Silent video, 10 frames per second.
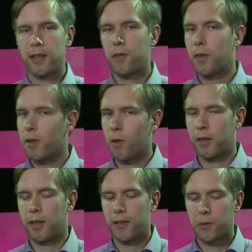this video
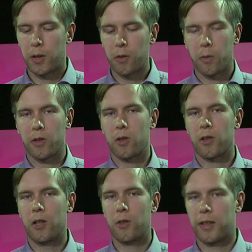and the next one we're
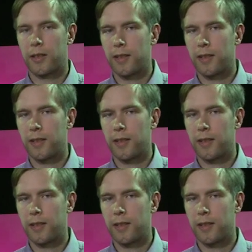going to look at